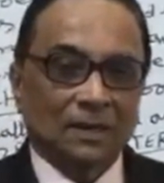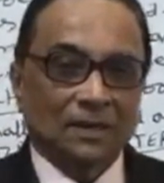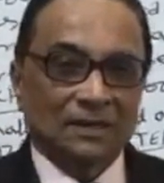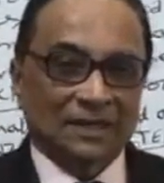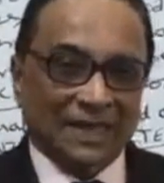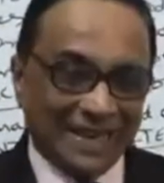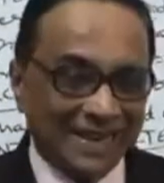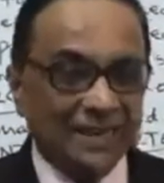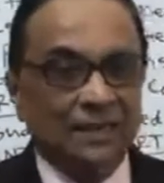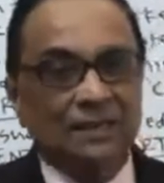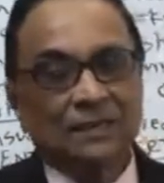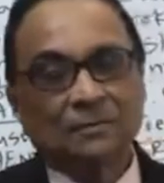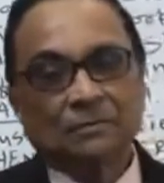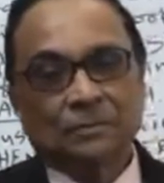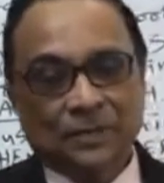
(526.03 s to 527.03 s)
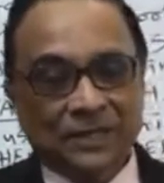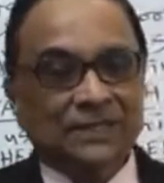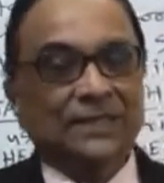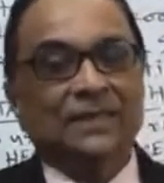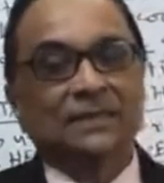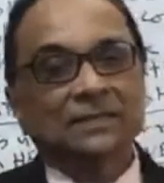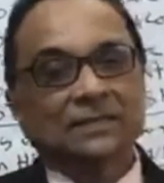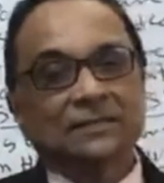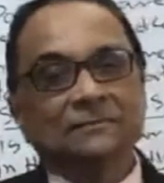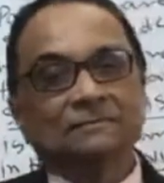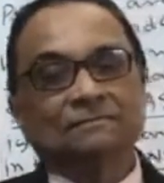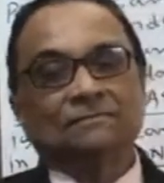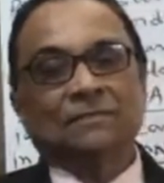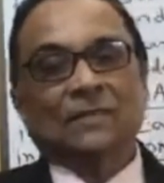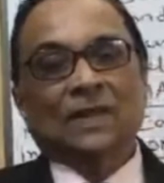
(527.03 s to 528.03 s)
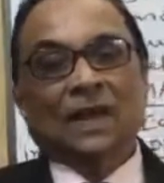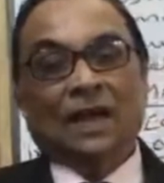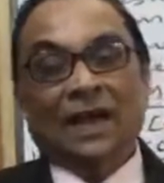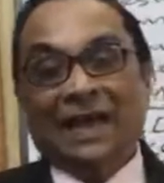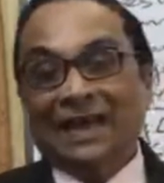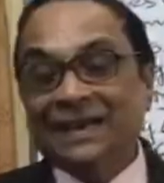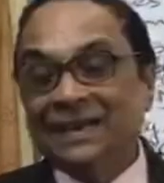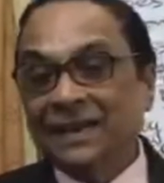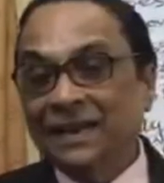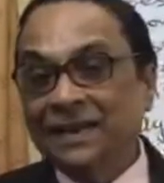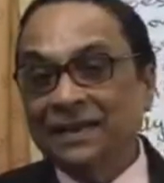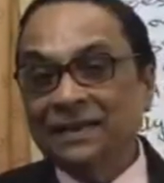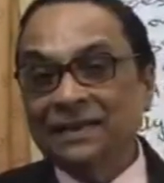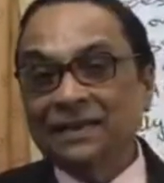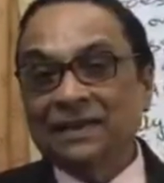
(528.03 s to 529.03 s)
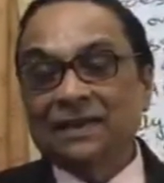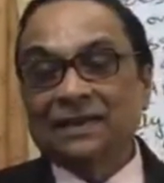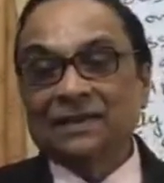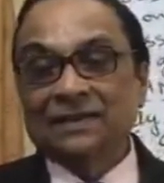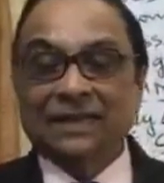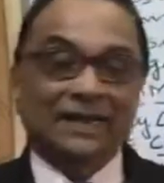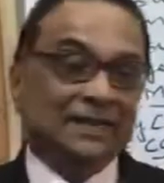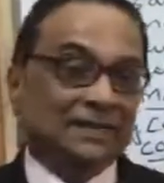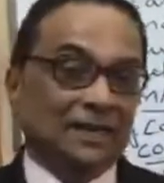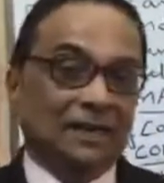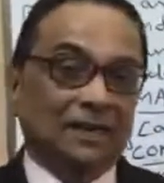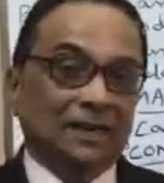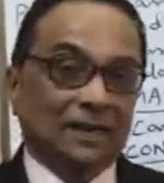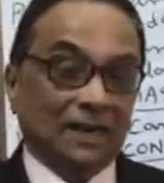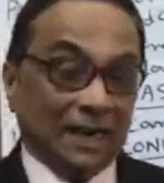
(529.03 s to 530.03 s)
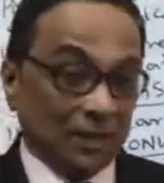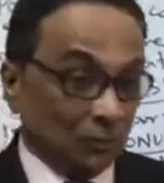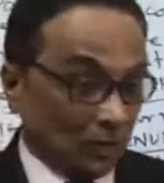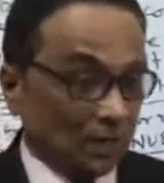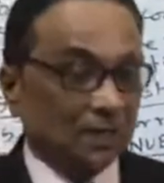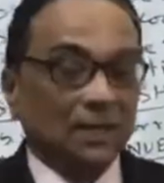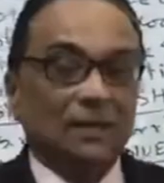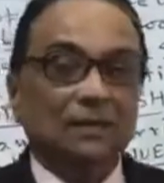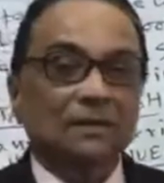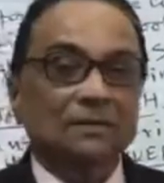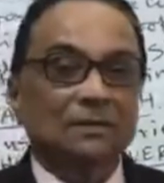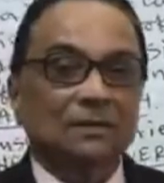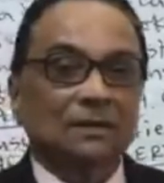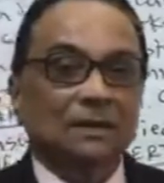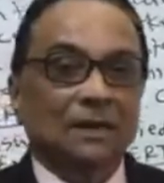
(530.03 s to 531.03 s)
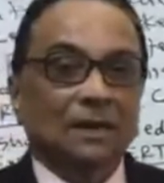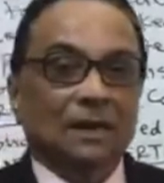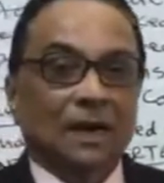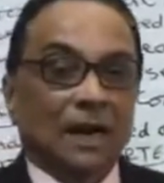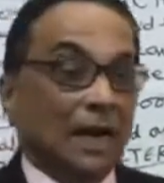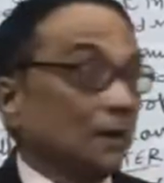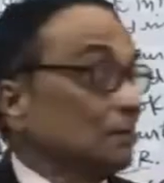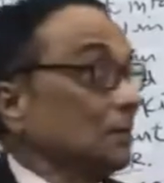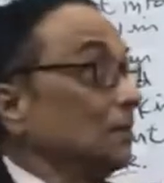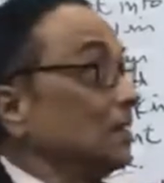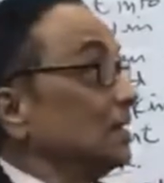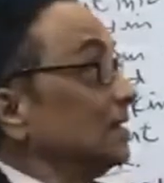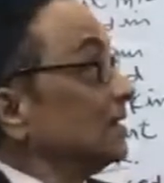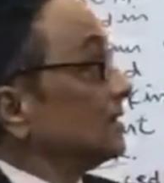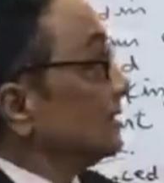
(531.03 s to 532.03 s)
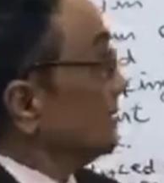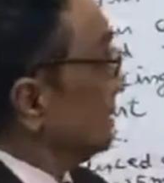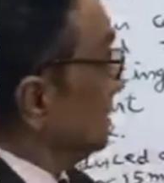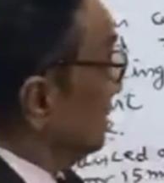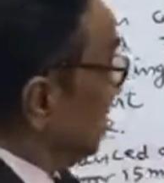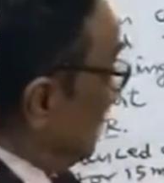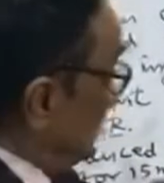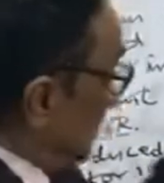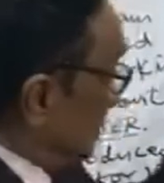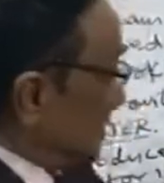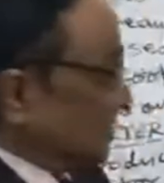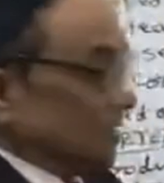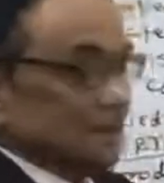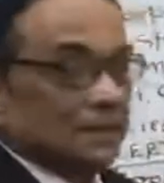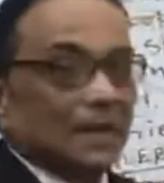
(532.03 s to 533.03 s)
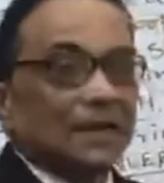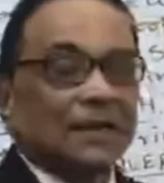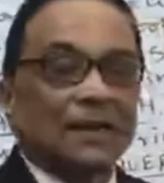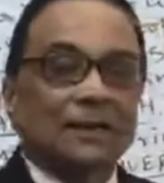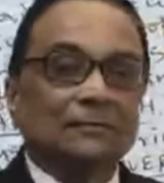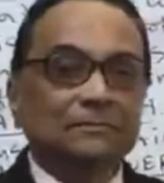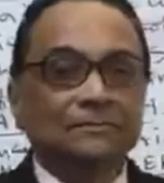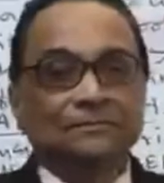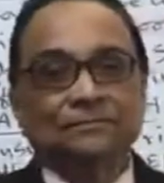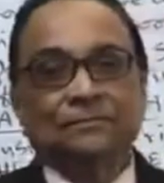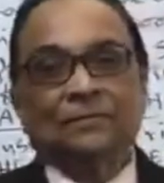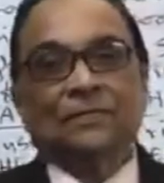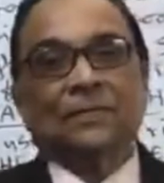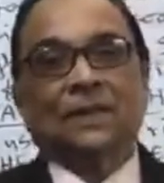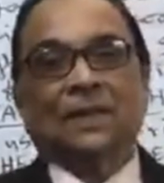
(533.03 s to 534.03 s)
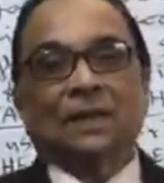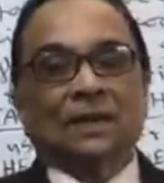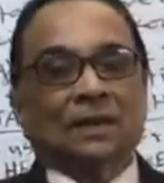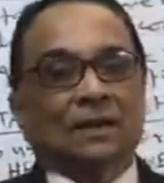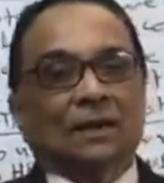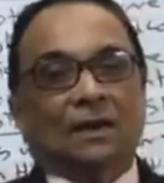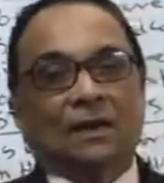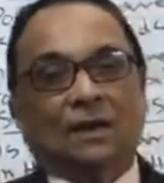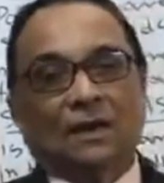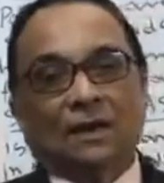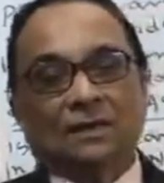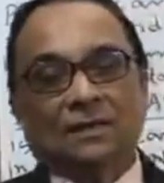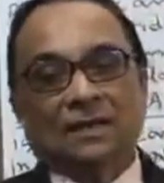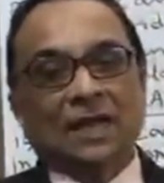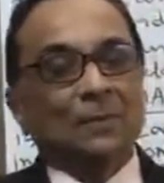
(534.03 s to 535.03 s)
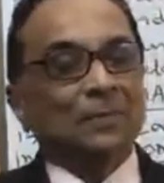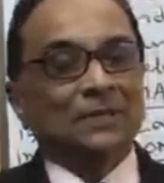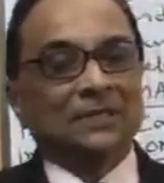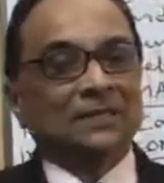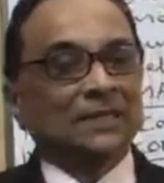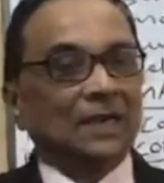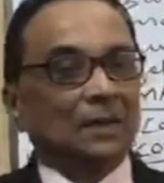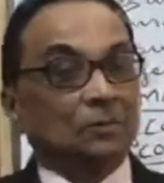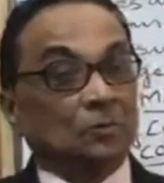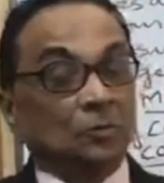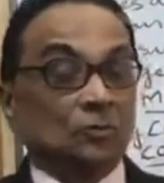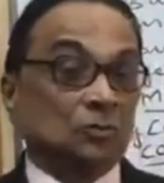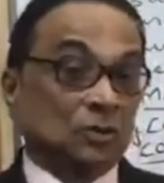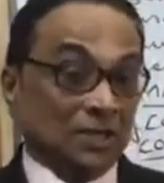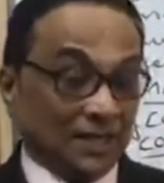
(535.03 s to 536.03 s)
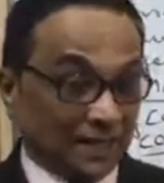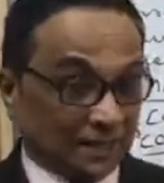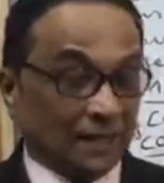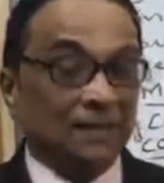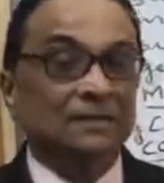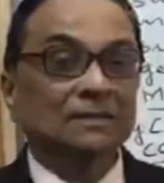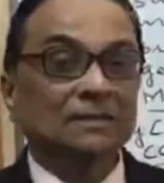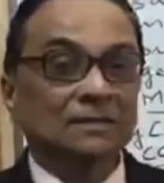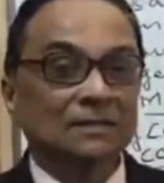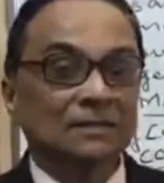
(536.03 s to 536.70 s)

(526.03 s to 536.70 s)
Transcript: thin pieces and then there is a converter. I have given here the sketch diagram, uh, the capacity up to, to 3 ton